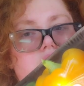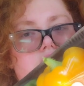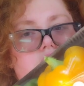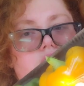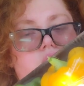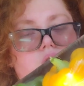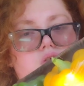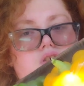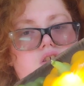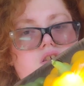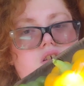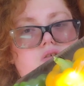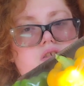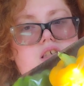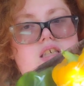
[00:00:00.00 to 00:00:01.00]
So of course you
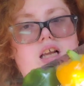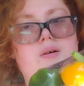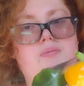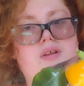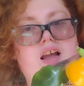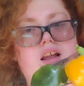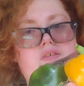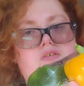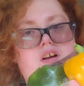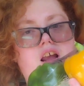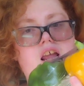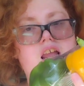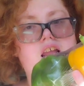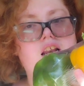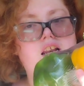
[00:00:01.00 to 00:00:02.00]
know the stoplight
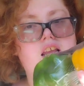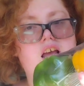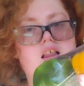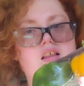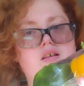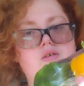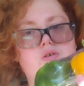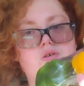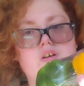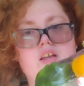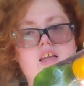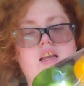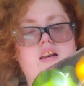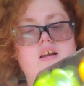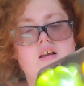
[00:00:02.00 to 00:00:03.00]
red, yellow,
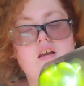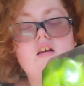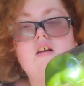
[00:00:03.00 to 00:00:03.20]
green.